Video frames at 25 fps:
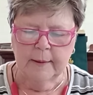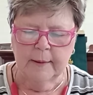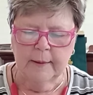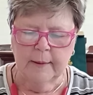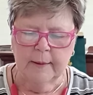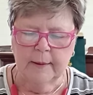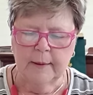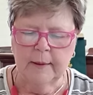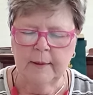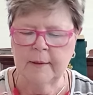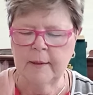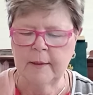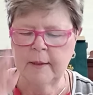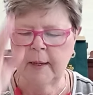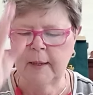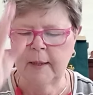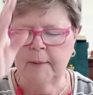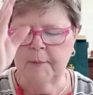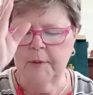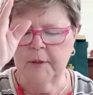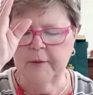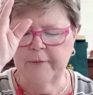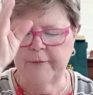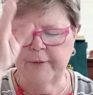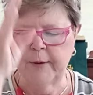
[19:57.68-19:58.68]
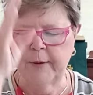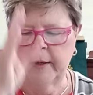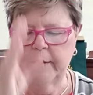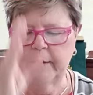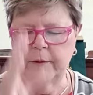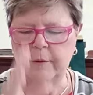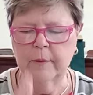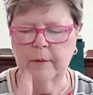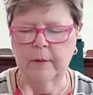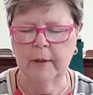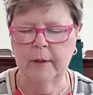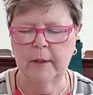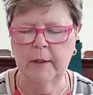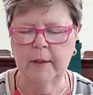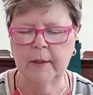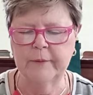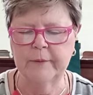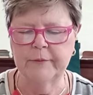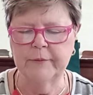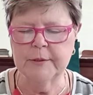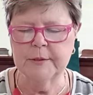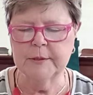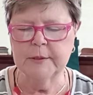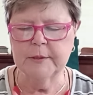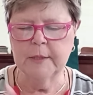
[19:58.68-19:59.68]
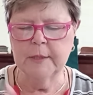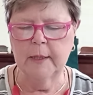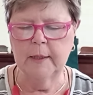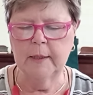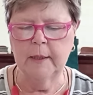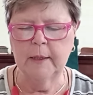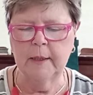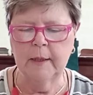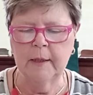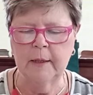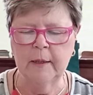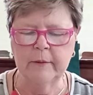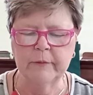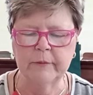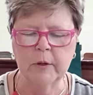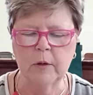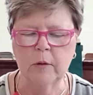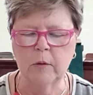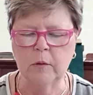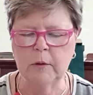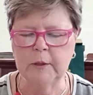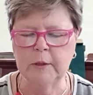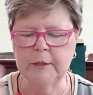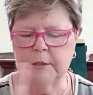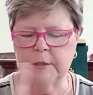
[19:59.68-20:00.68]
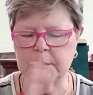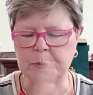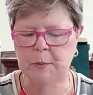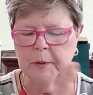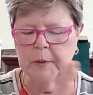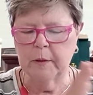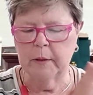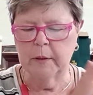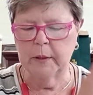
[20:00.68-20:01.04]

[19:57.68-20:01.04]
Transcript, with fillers: In the name of the Father, and of the Son, and of the Holy Spirit.